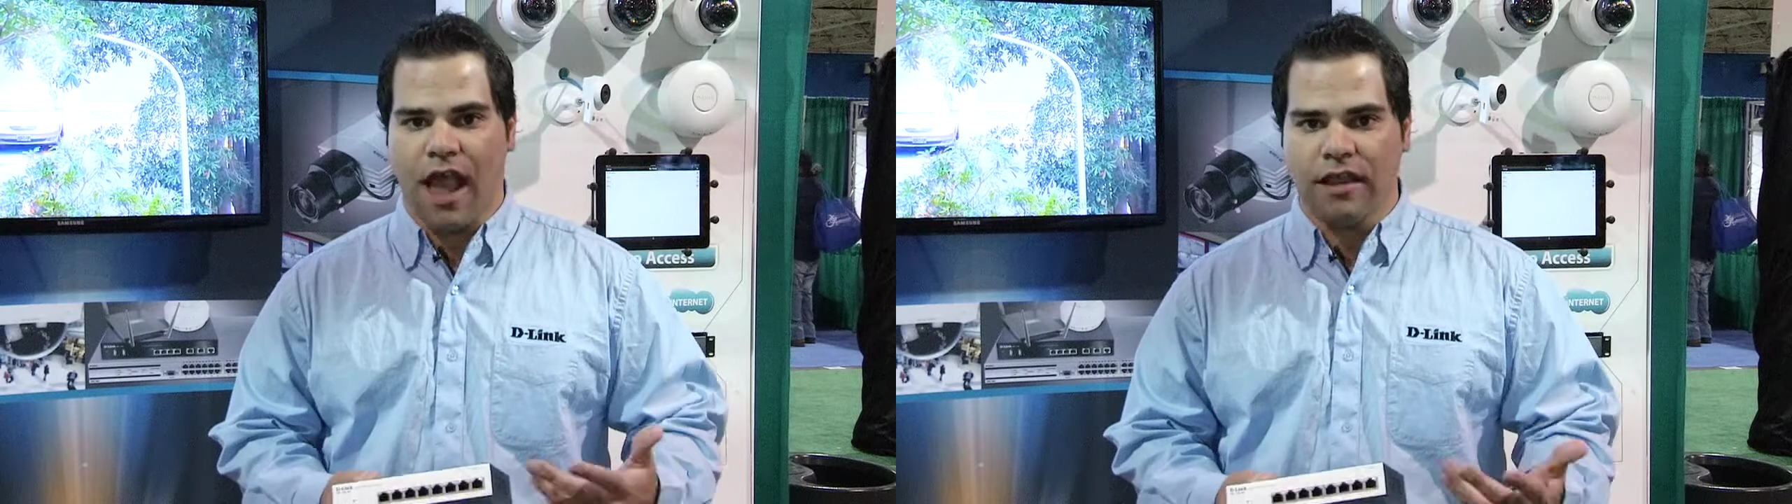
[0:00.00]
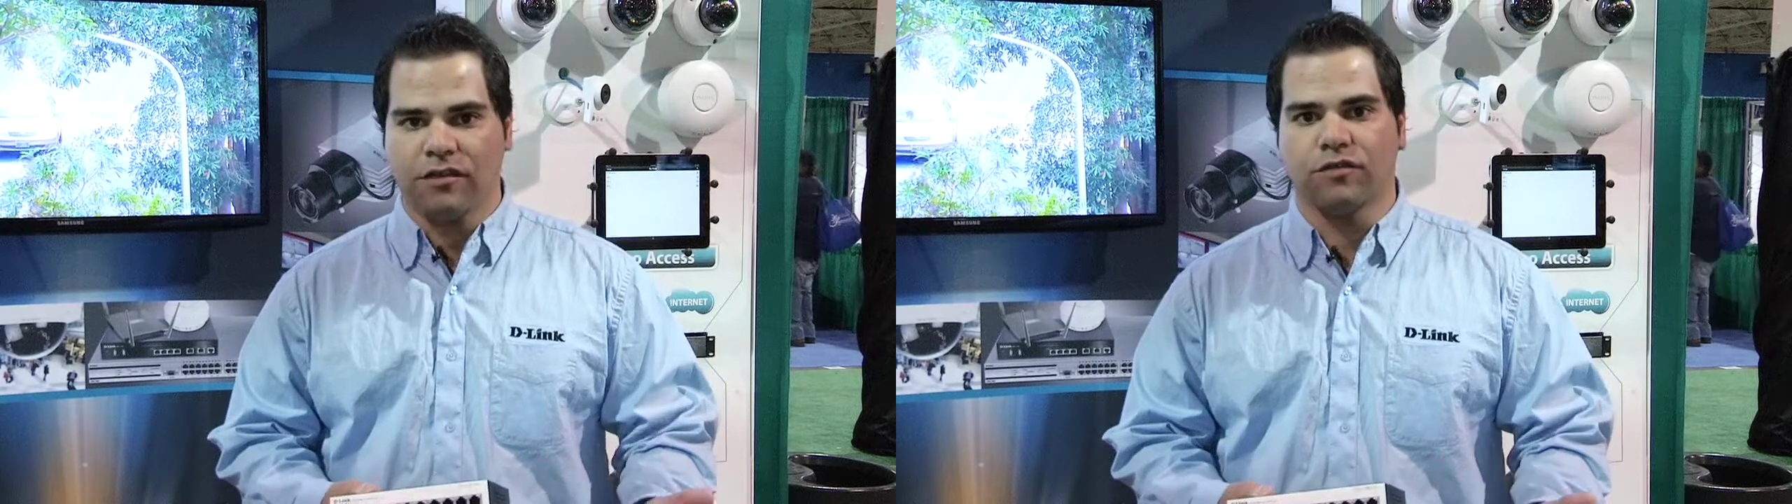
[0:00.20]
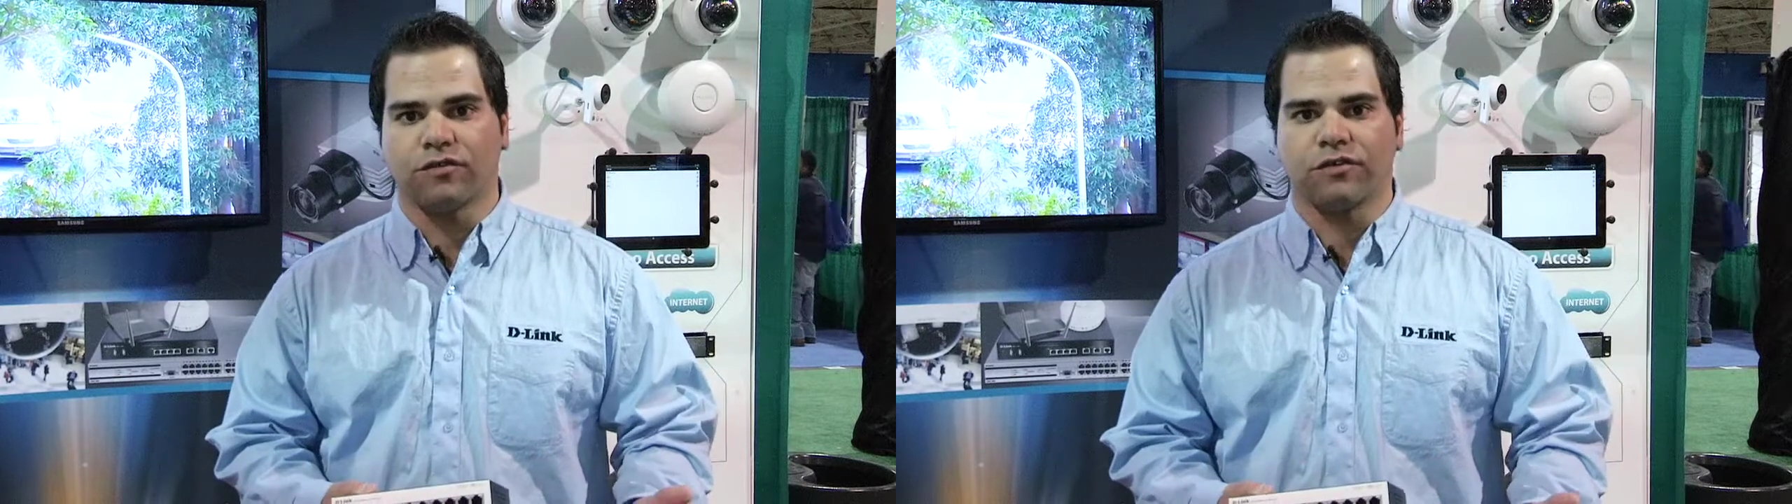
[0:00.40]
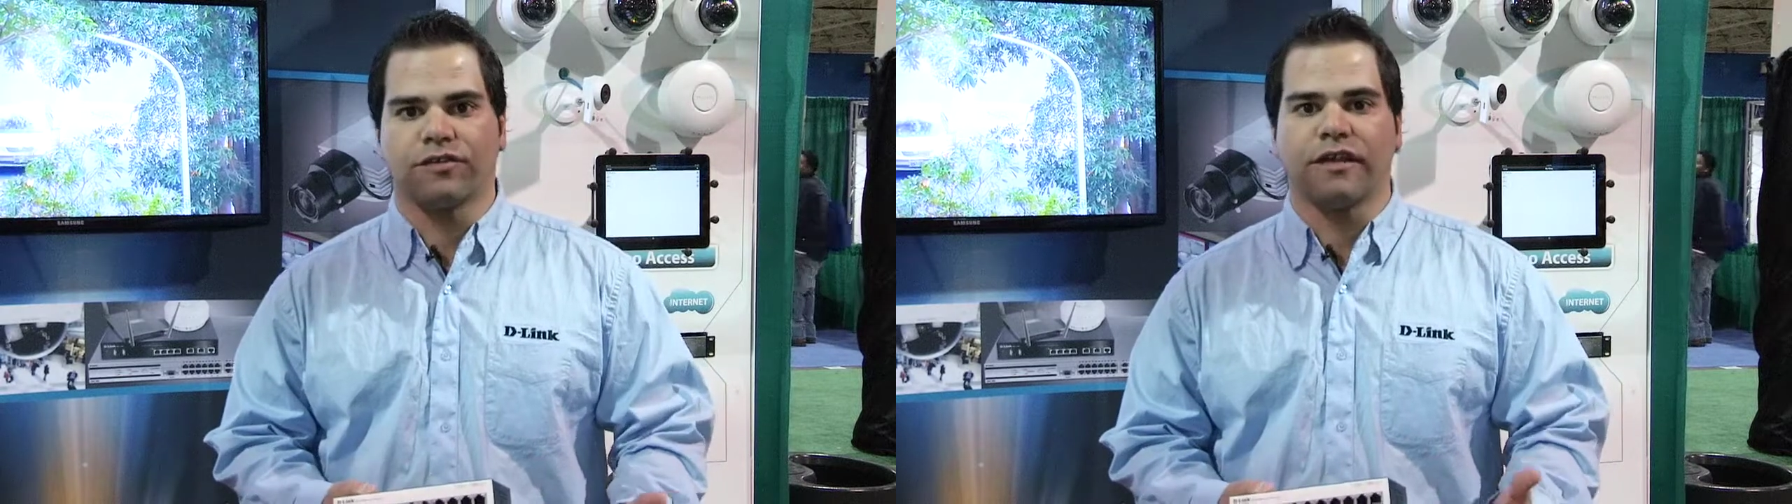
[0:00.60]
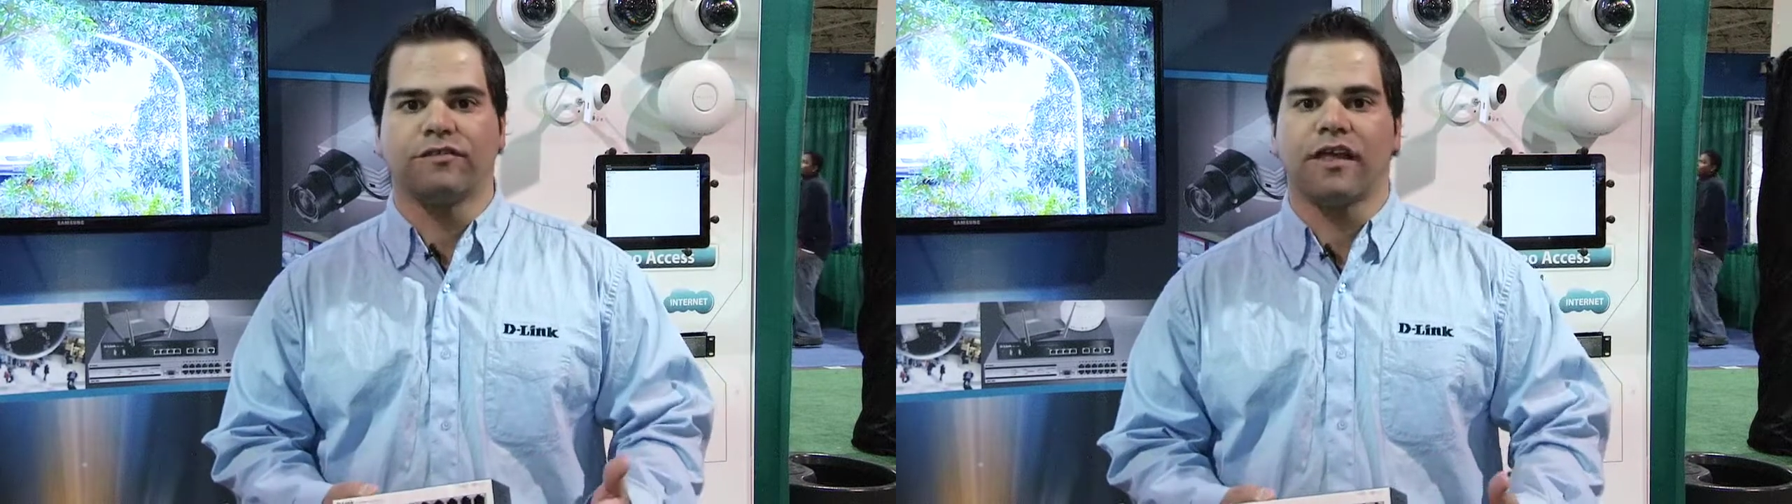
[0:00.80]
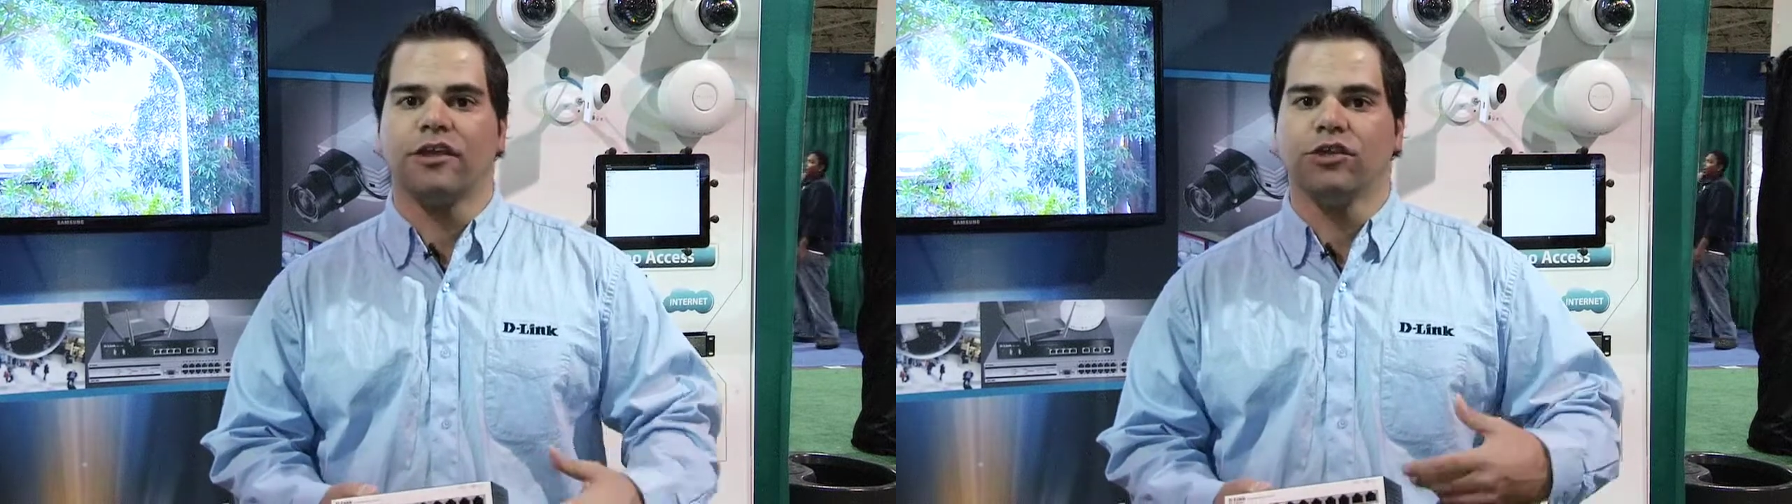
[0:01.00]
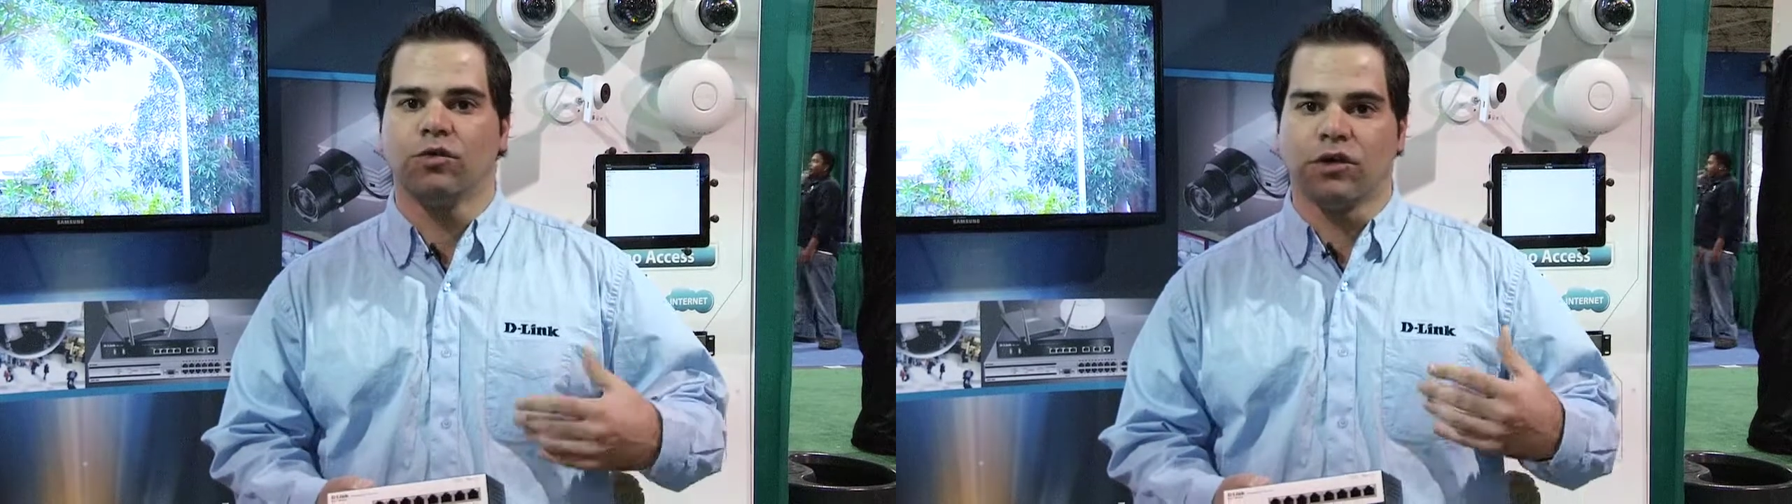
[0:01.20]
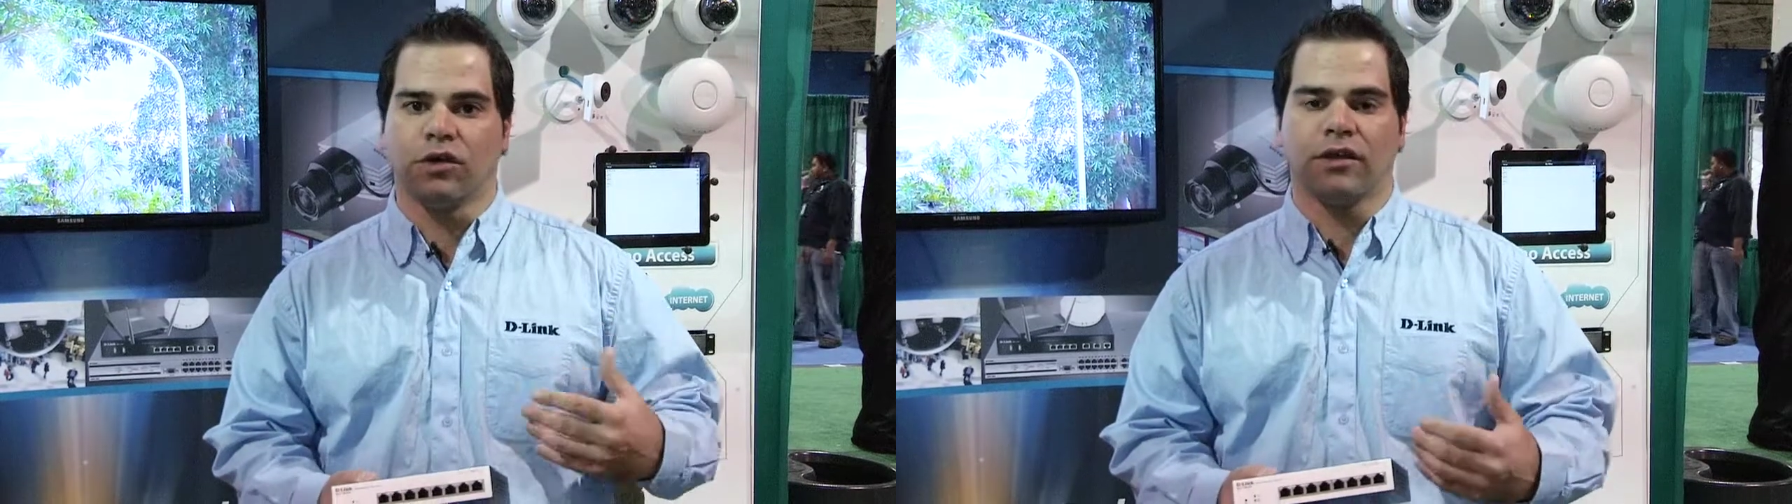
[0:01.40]
end users is that
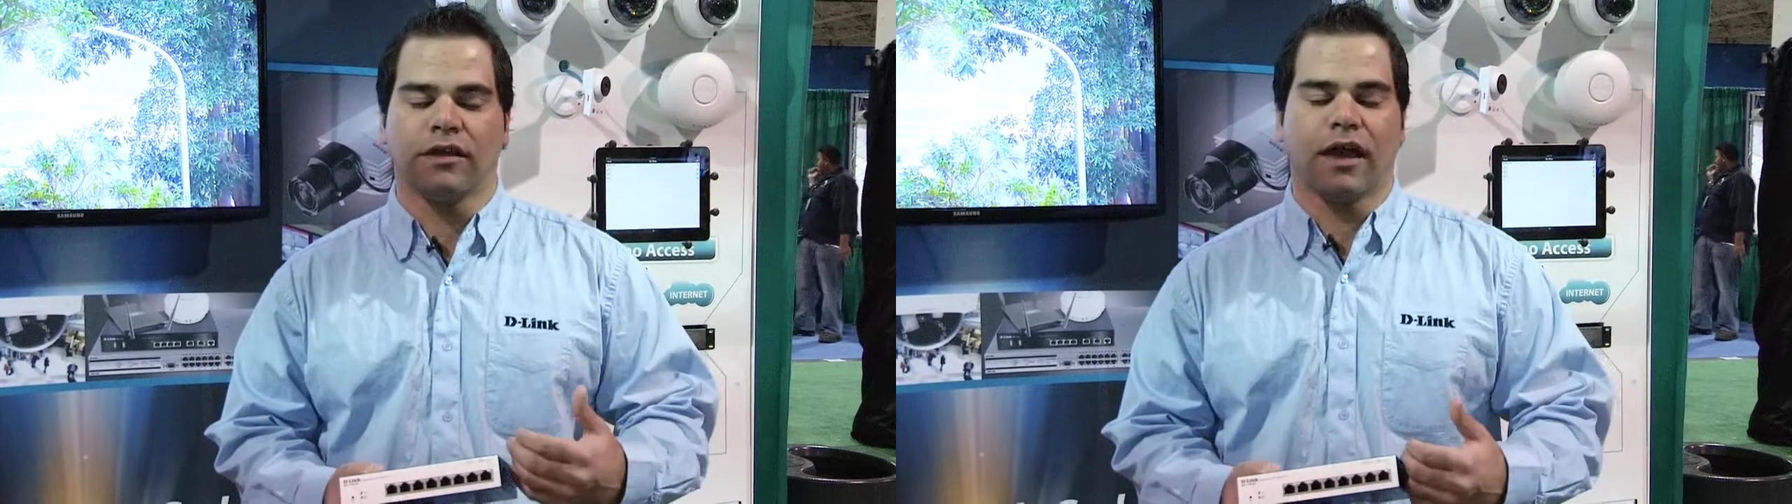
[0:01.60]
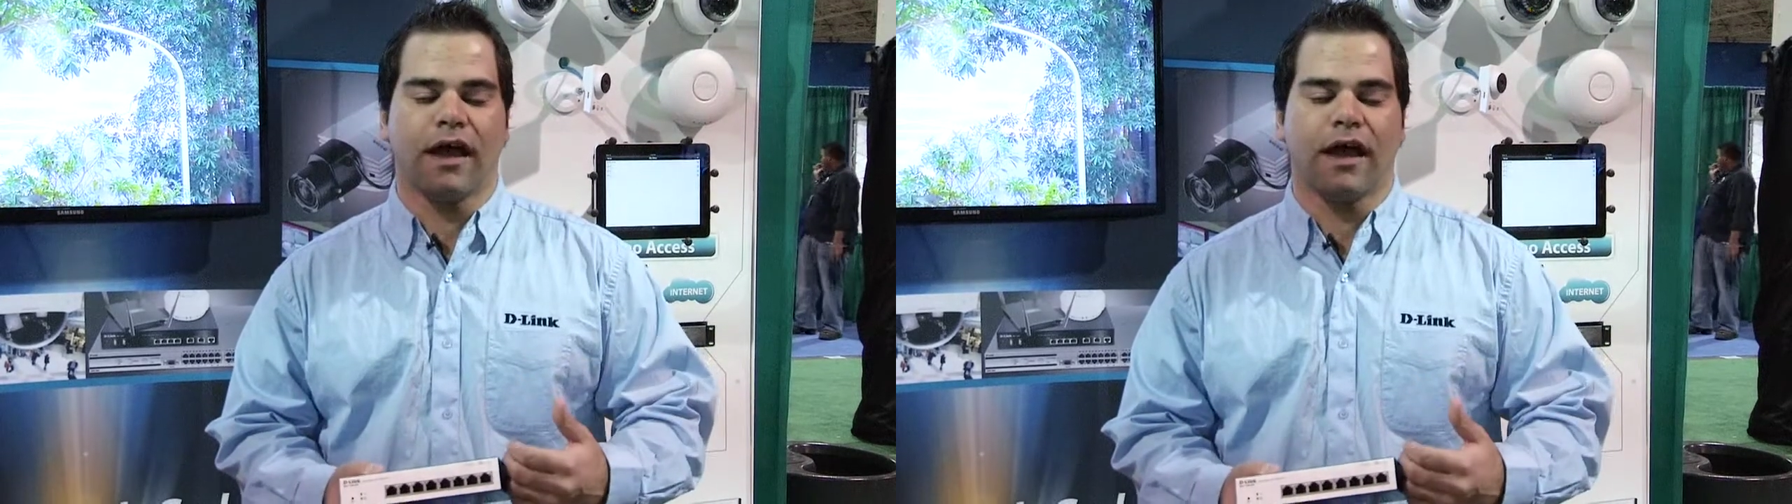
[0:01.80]
you will